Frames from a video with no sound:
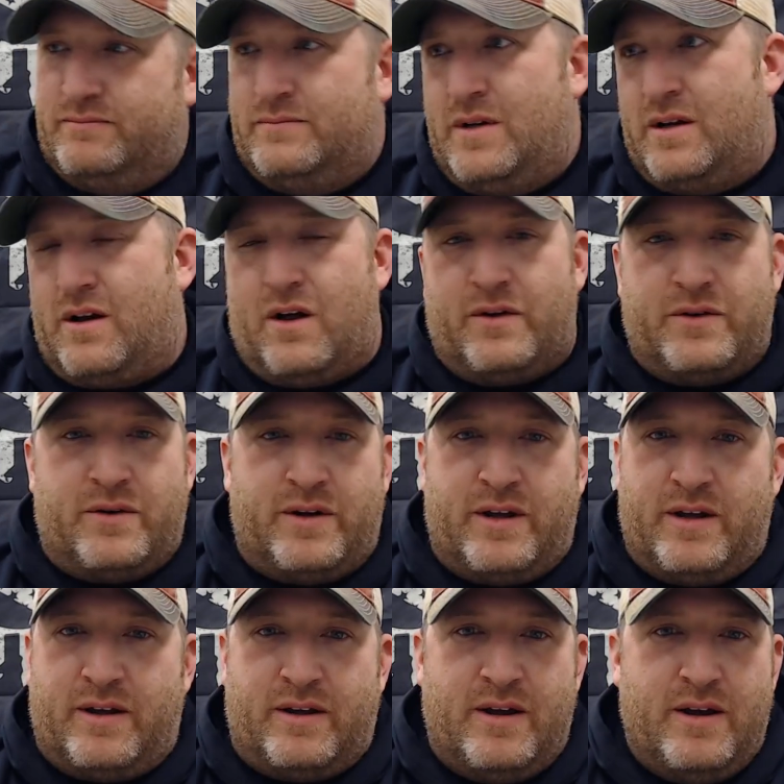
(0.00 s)
Call of
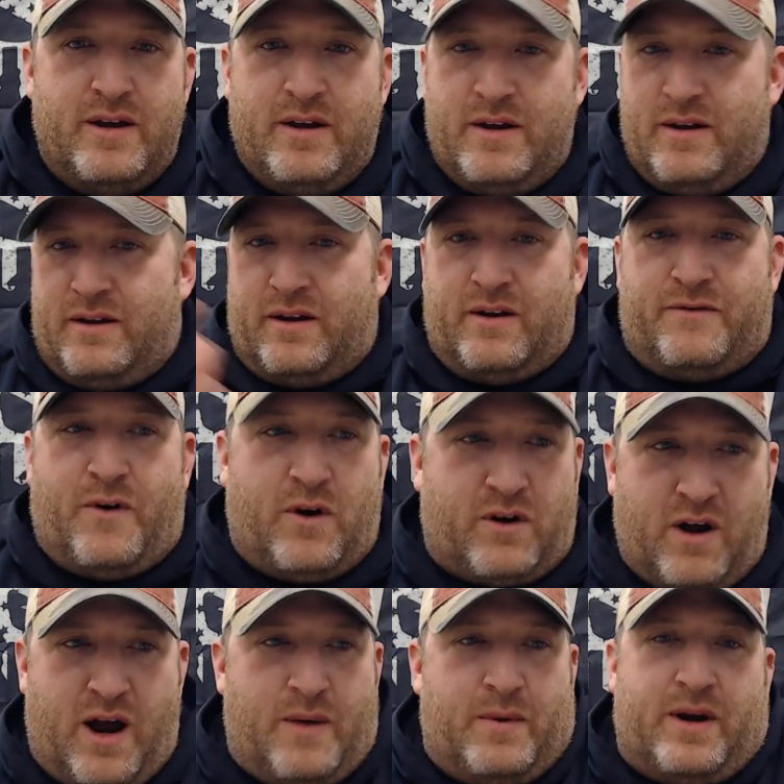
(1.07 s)
Duty, Far
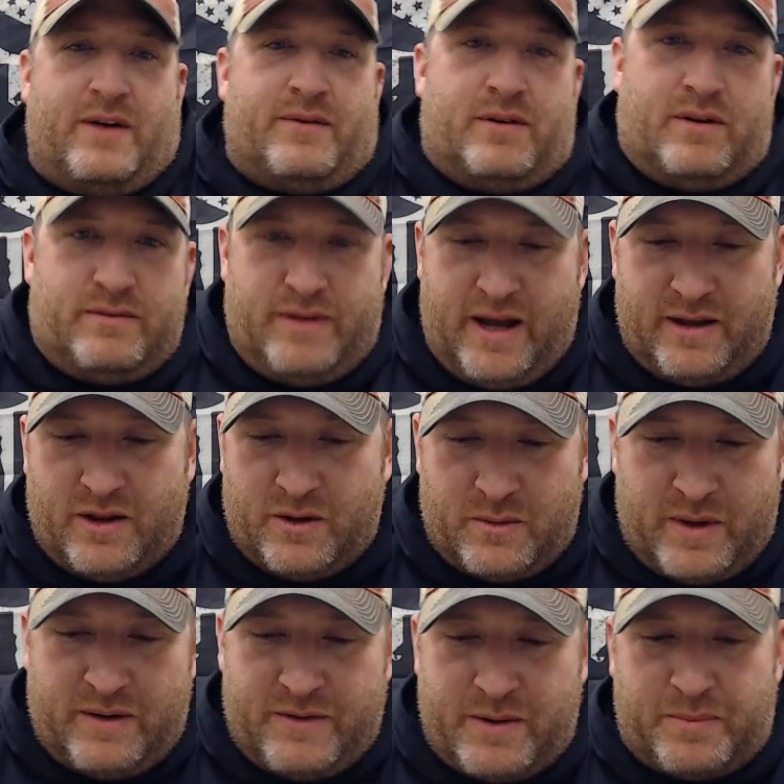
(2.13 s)
Cry, whatever, Halo,
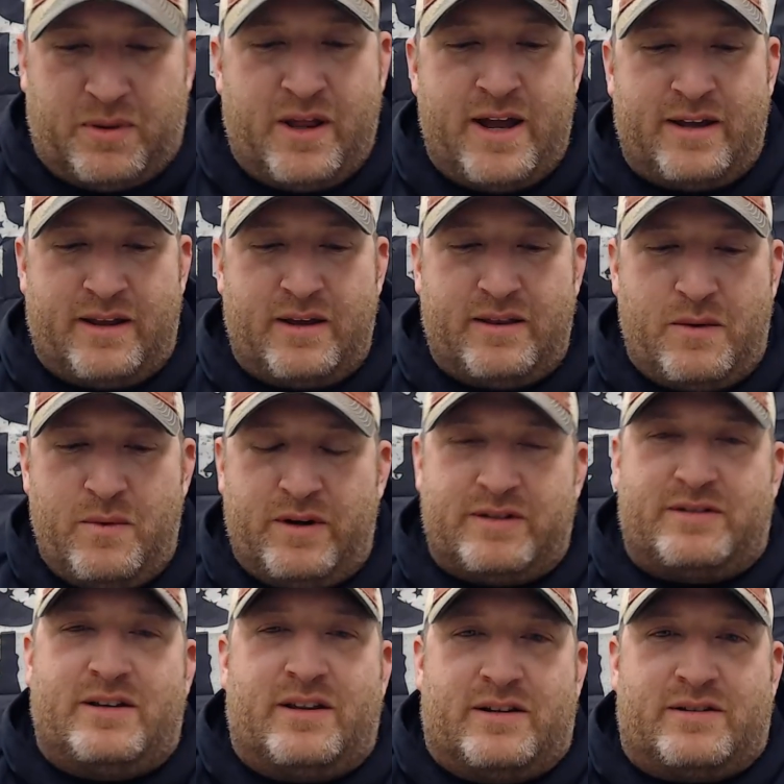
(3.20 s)
whatever you're playing. They want to
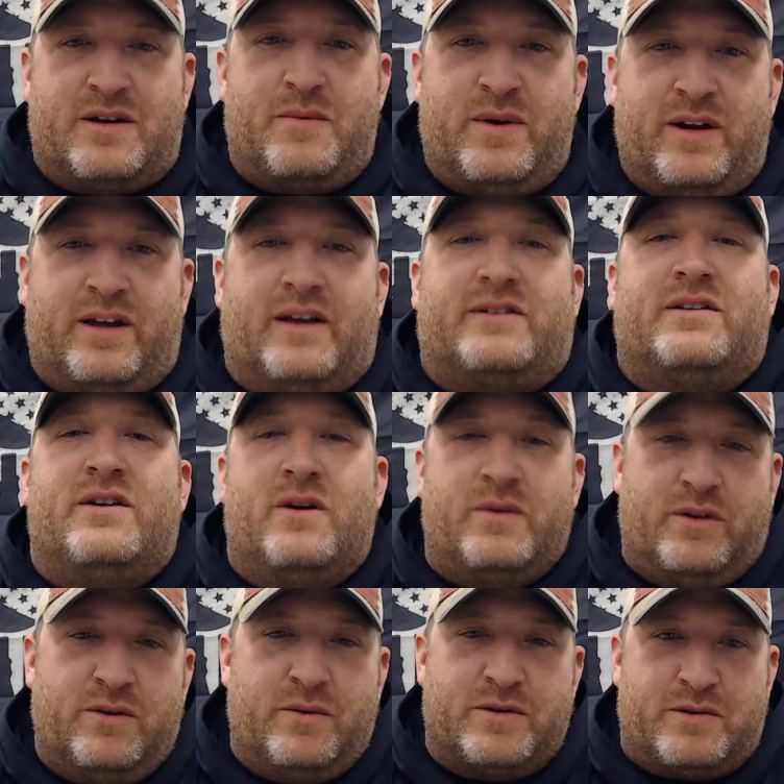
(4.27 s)
see this. They want to get to know
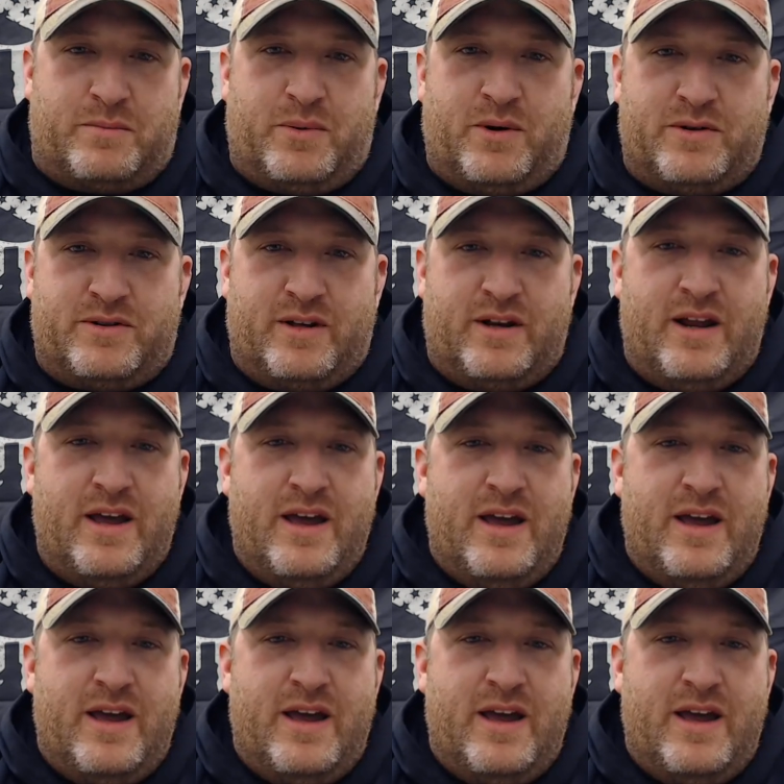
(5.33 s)
you as a person.